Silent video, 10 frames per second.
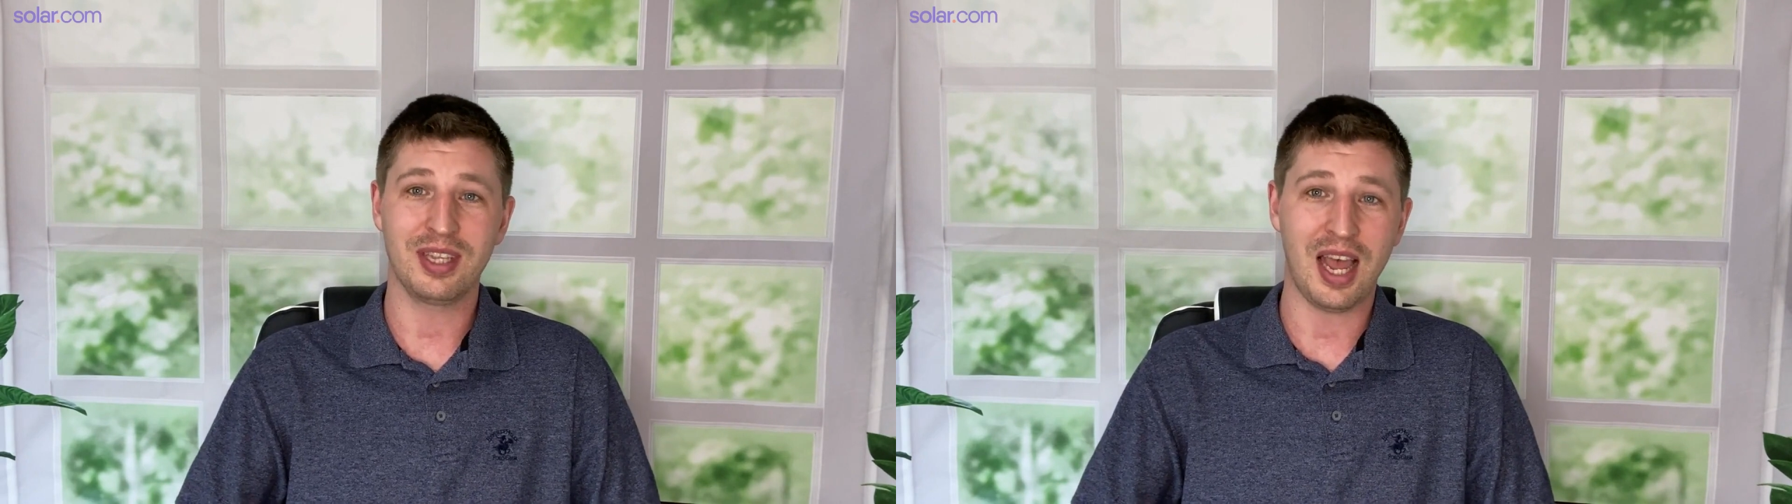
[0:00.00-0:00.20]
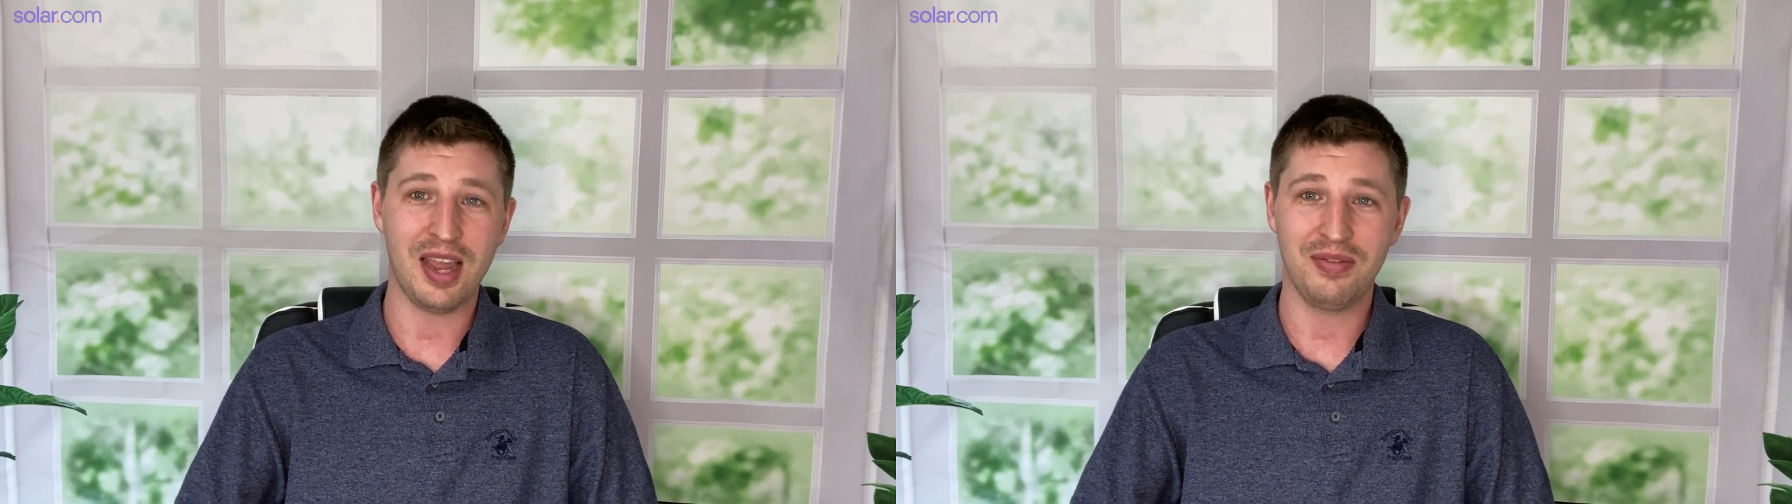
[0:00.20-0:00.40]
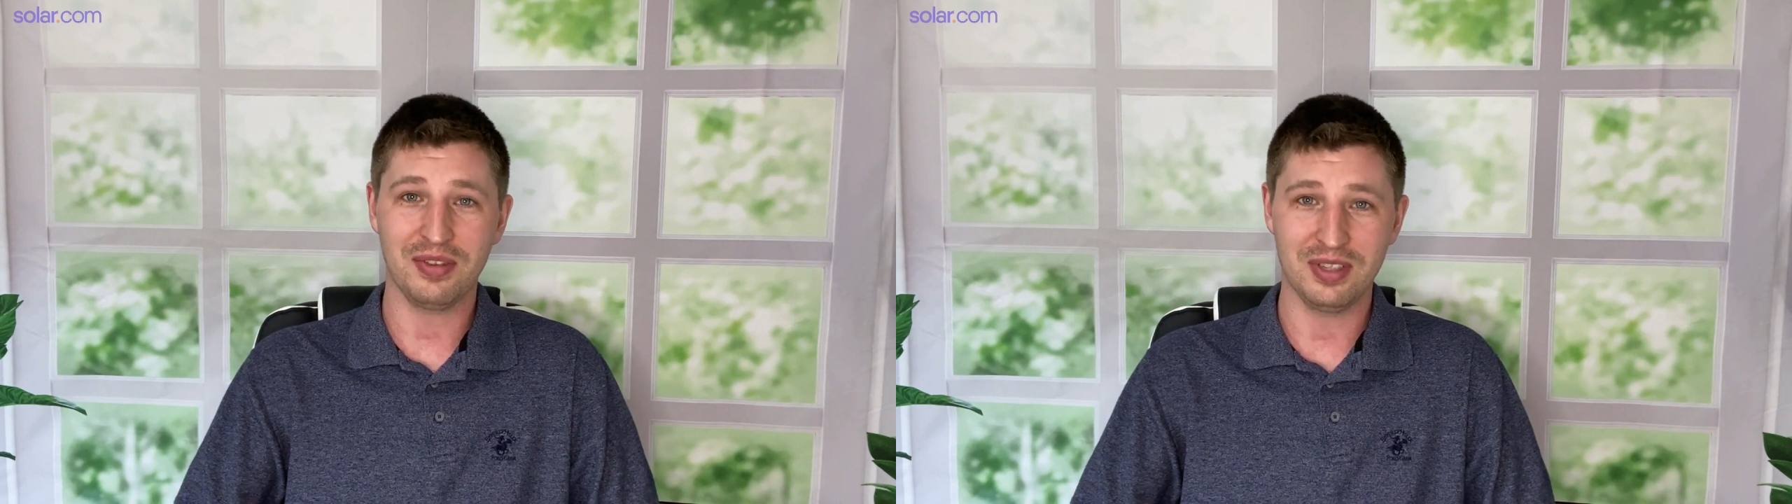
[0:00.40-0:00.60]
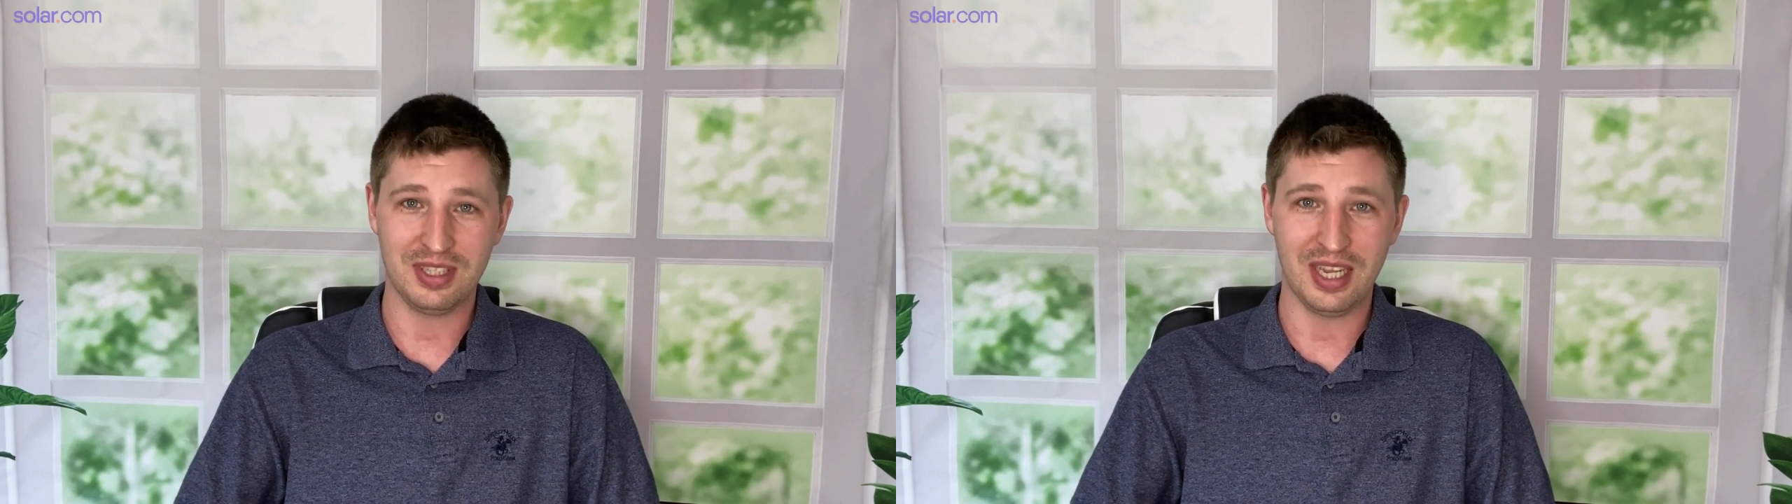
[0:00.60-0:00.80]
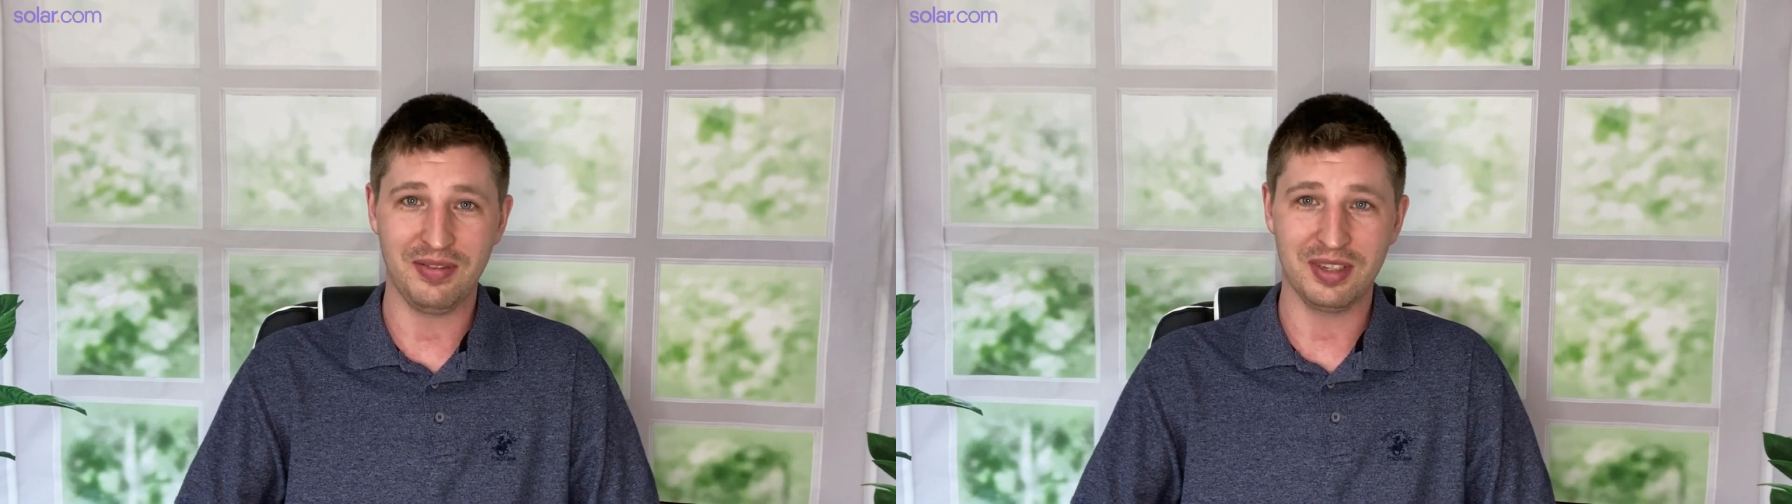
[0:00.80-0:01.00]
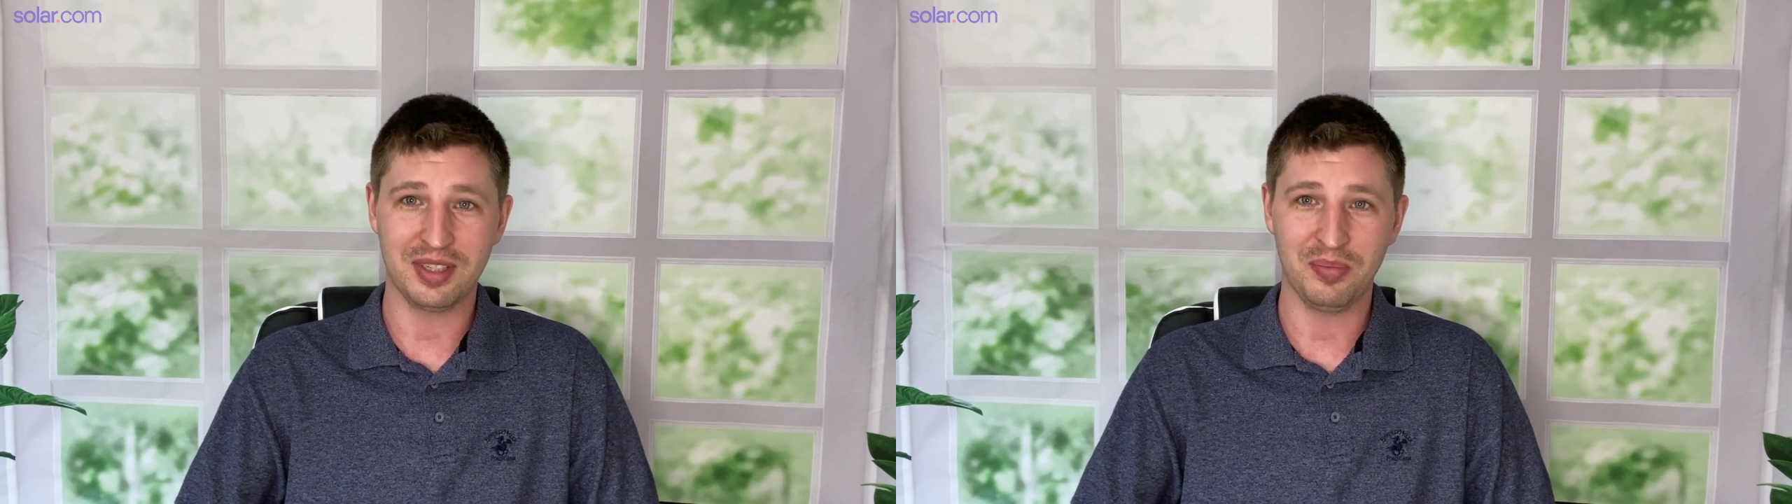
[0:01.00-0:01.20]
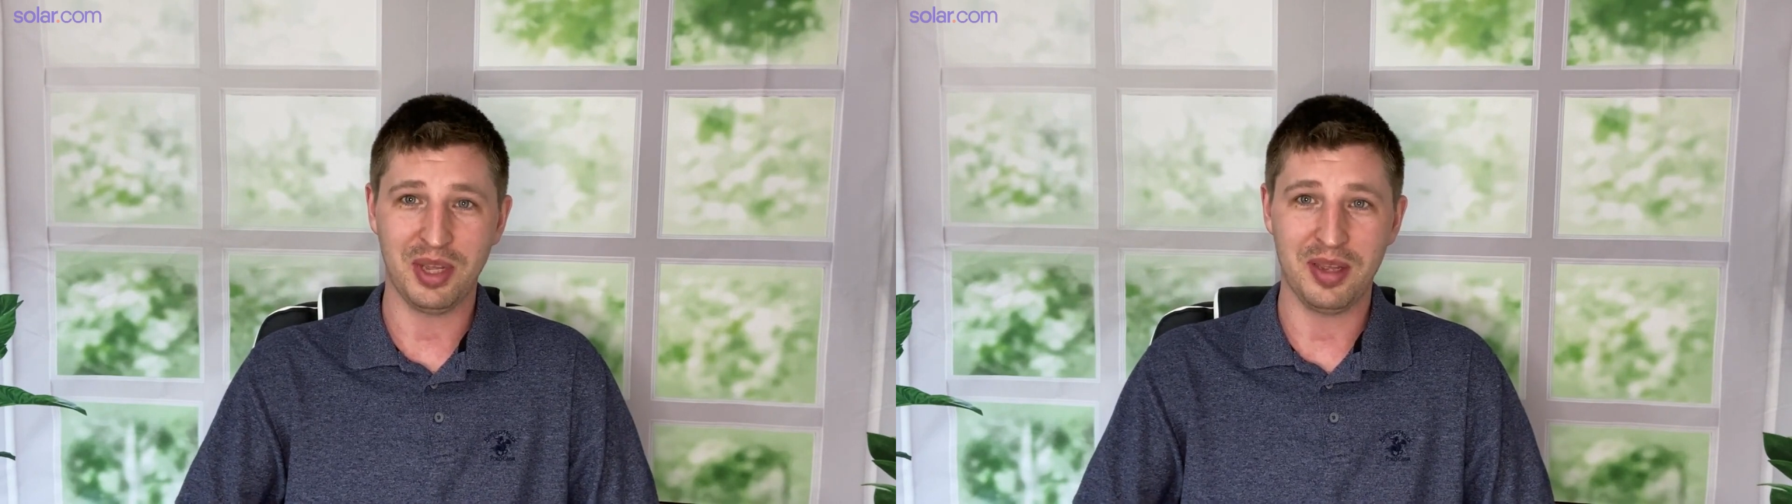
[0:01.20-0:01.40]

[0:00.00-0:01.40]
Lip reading: die for the savings and